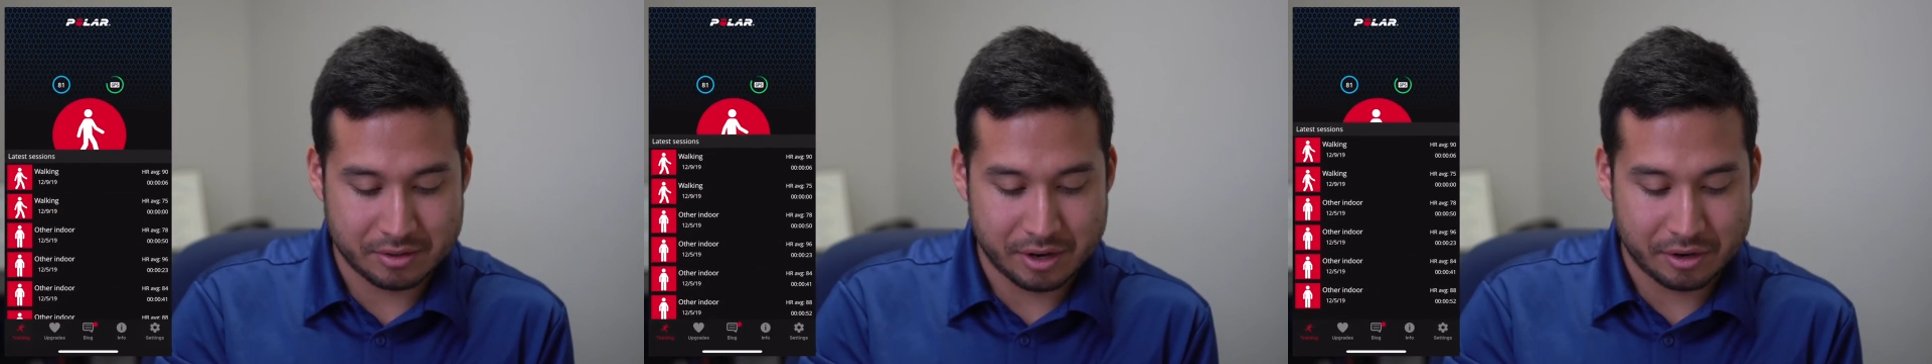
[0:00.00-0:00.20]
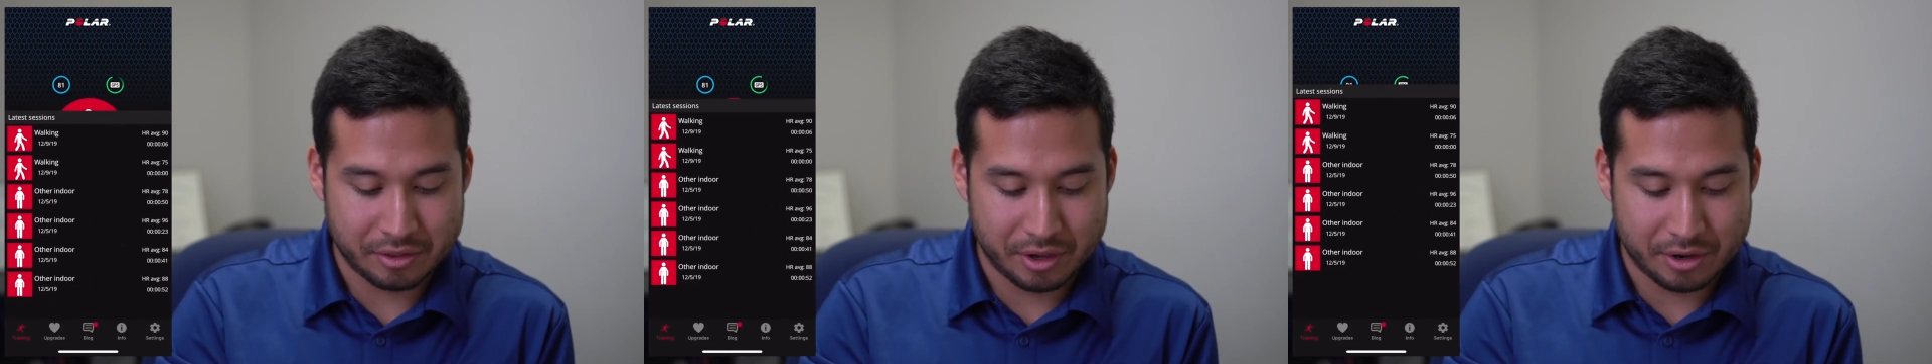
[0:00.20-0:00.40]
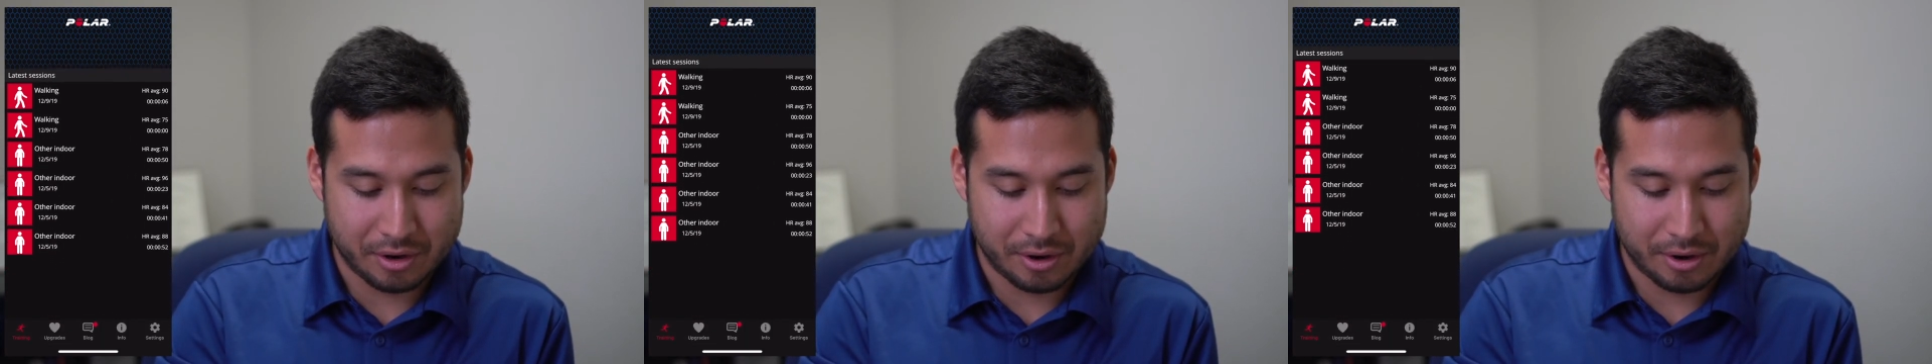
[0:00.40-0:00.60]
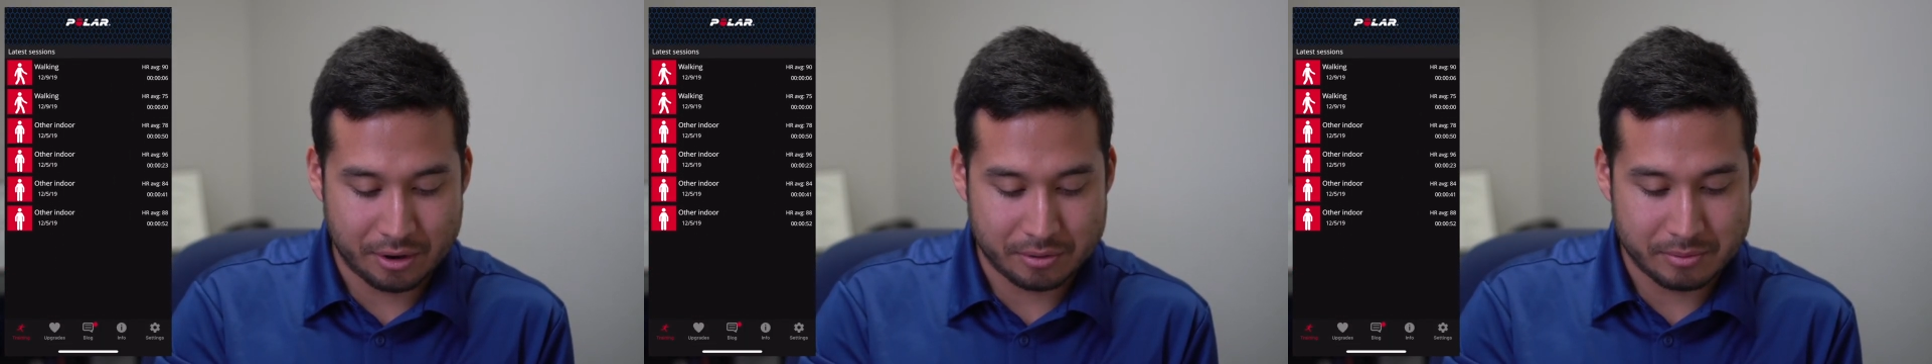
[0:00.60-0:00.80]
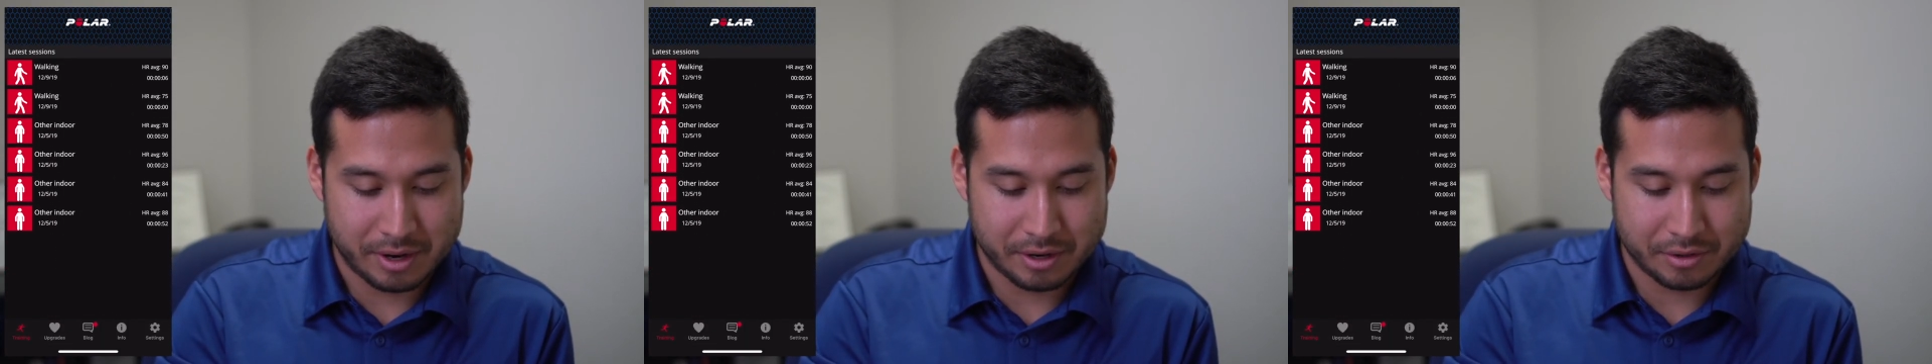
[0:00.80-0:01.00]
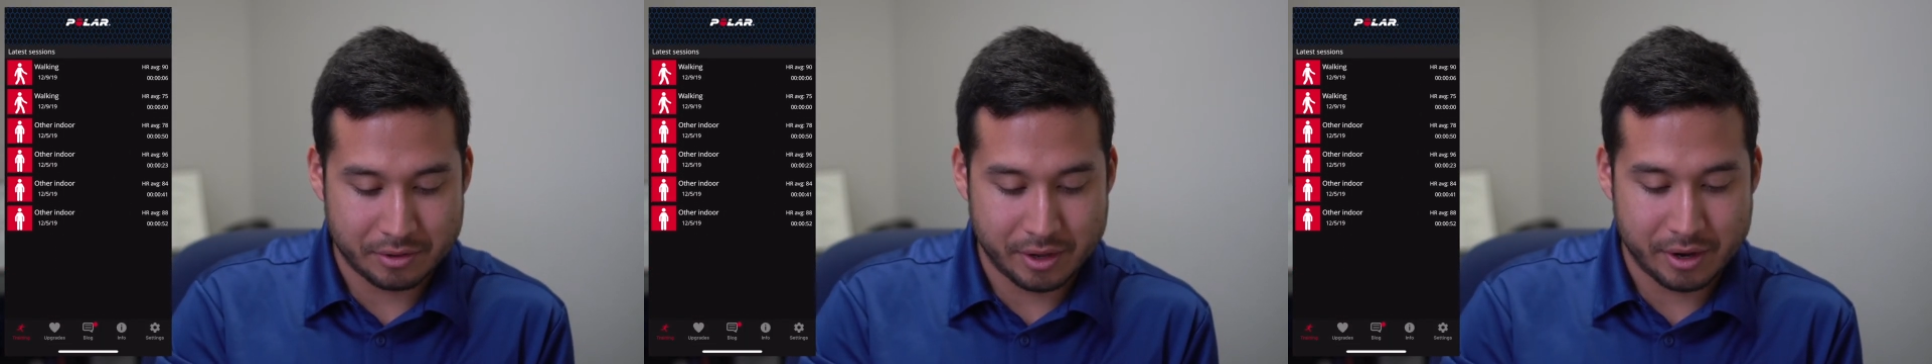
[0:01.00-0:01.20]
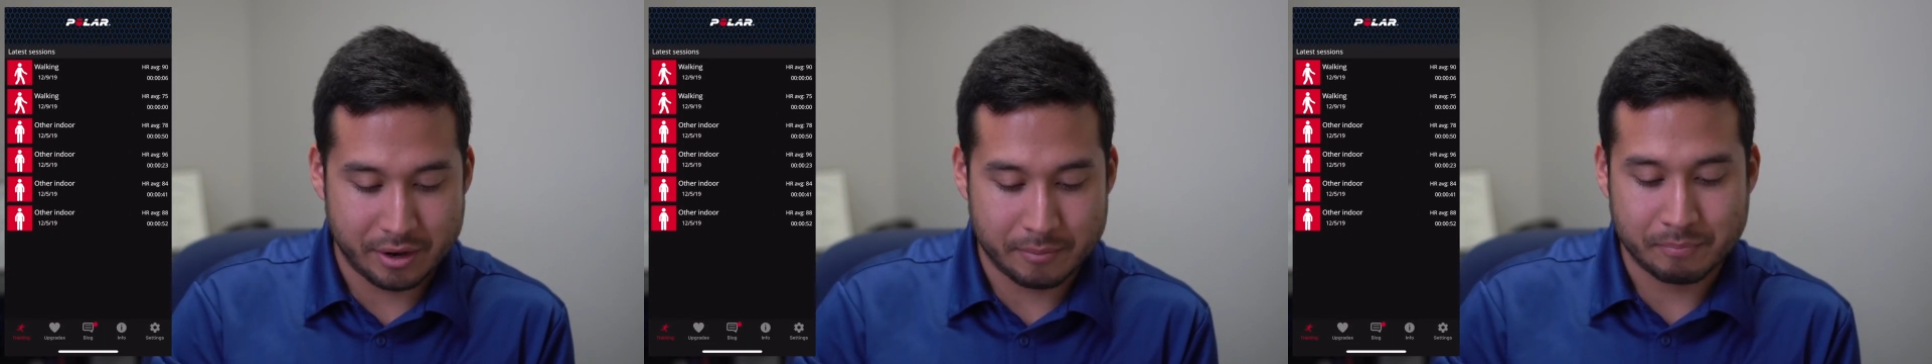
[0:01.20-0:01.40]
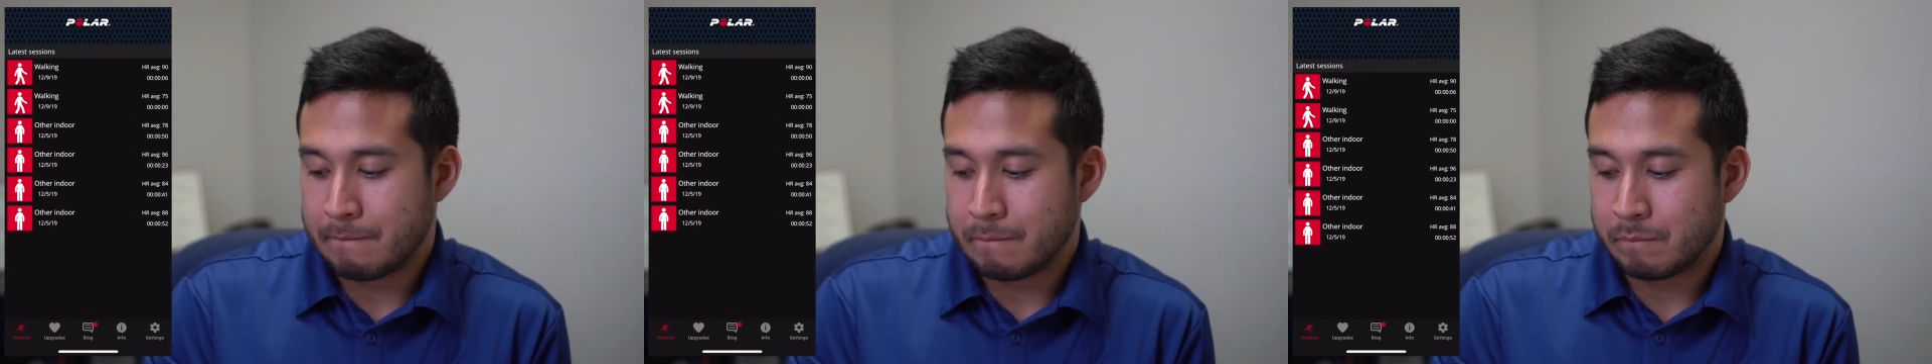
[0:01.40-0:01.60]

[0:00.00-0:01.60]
there they are right in there.